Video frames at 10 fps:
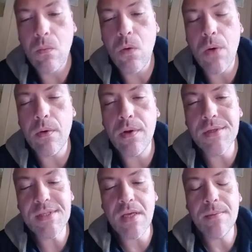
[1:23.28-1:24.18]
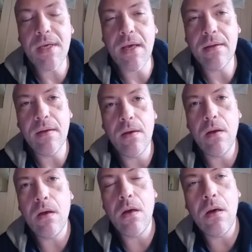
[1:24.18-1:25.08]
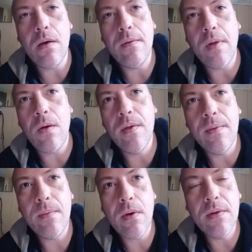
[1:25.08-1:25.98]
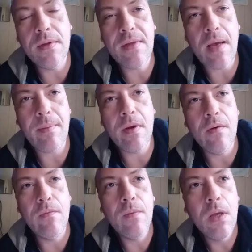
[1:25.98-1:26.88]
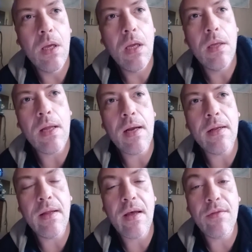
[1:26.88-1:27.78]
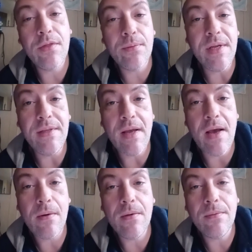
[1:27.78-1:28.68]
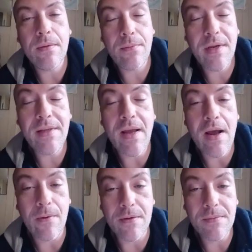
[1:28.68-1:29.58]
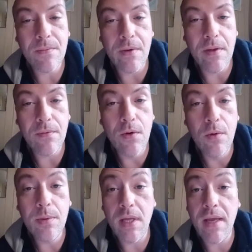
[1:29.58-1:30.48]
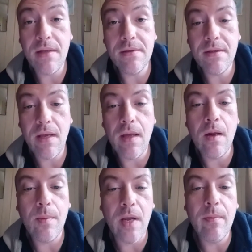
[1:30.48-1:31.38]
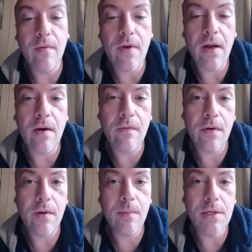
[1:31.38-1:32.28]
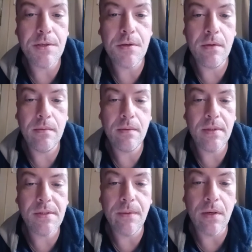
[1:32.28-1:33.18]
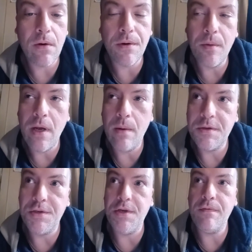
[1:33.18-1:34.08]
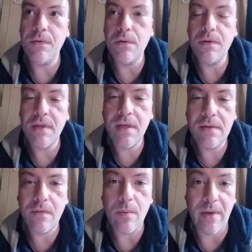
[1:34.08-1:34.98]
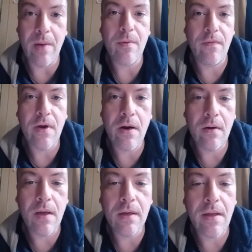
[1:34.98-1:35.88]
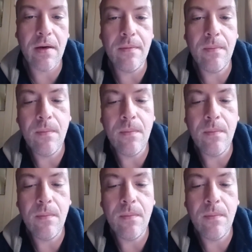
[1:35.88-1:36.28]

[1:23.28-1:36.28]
While we're on the subject, on the topic of knocking down three towers with 2 planes and a paper fire for good measure, so we could argue about how much jet fuel it takes for a paper fire to knock down.